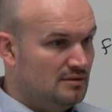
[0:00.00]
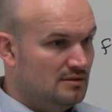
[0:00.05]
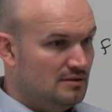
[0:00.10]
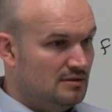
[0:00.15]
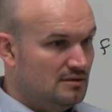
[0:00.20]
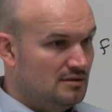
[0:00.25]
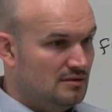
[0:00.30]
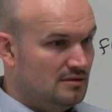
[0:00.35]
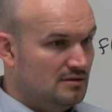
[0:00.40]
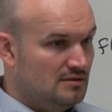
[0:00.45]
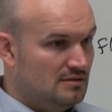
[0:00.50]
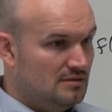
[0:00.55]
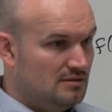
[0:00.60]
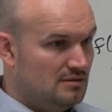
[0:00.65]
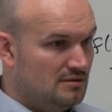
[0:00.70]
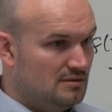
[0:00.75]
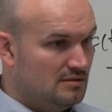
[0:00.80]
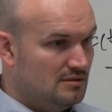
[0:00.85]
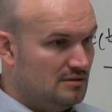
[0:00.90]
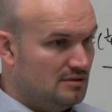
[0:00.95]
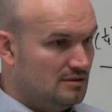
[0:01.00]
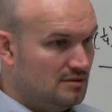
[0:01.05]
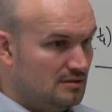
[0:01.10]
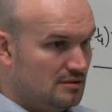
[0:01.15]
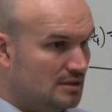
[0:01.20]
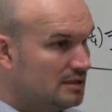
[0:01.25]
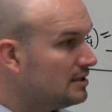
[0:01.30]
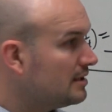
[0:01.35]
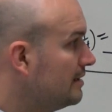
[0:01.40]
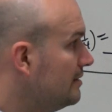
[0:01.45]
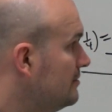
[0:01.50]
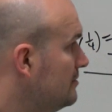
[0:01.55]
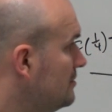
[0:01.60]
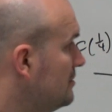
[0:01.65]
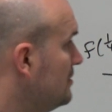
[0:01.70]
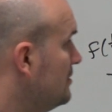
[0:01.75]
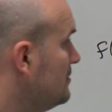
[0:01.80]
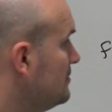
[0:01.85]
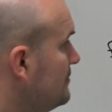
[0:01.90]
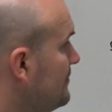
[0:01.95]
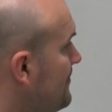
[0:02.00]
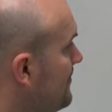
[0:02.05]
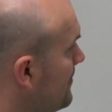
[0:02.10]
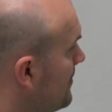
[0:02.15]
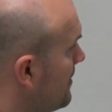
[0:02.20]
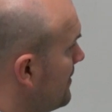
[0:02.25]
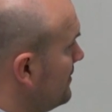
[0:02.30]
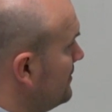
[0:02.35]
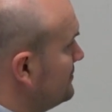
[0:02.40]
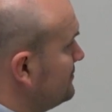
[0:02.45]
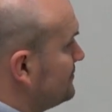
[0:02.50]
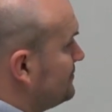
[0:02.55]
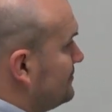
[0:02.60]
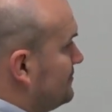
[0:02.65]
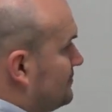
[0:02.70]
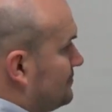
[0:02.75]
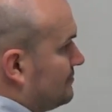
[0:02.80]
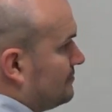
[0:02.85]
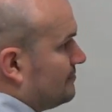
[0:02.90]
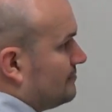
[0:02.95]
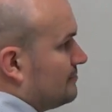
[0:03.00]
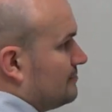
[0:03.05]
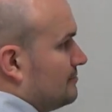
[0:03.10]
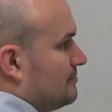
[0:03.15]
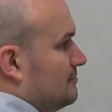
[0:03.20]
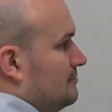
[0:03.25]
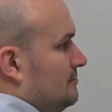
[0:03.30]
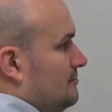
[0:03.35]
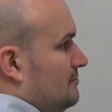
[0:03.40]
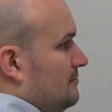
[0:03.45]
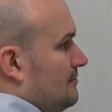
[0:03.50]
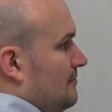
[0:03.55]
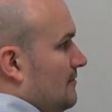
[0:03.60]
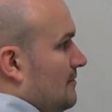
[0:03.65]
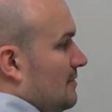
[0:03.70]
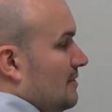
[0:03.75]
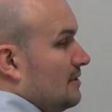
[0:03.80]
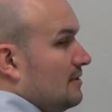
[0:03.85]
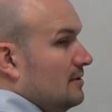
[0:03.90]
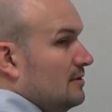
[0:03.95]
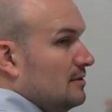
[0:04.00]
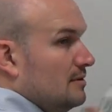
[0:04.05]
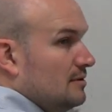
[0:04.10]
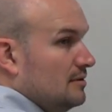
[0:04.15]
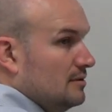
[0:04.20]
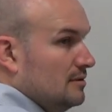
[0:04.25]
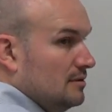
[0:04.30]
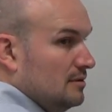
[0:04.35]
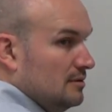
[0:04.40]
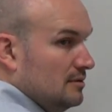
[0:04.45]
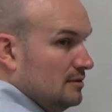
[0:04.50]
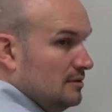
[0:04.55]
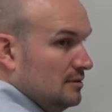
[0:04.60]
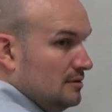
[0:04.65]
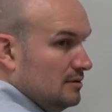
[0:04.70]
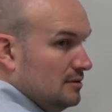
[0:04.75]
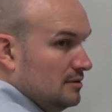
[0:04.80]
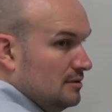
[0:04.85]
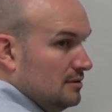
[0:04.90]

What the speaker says: Nothing is said.